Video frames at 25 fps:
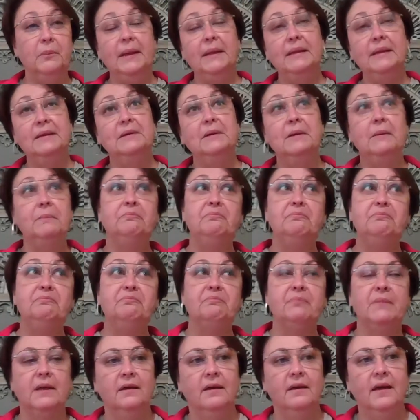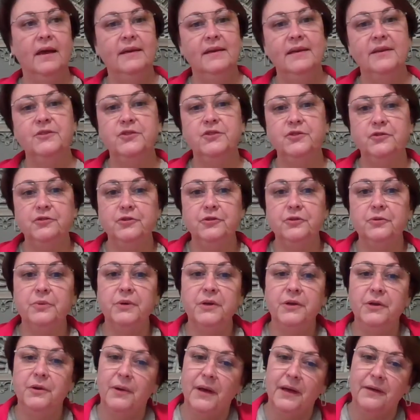but I guess you do
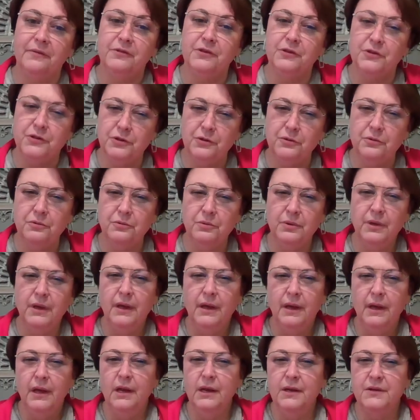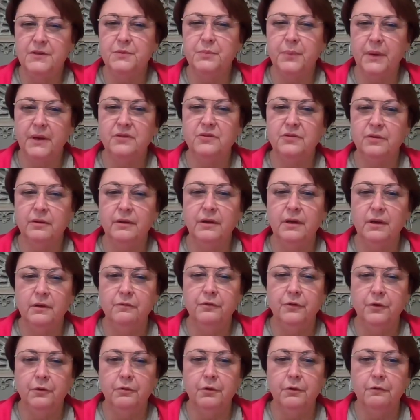what you have to do and especially
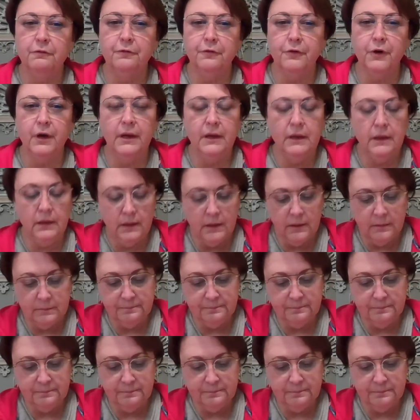if you're afraid.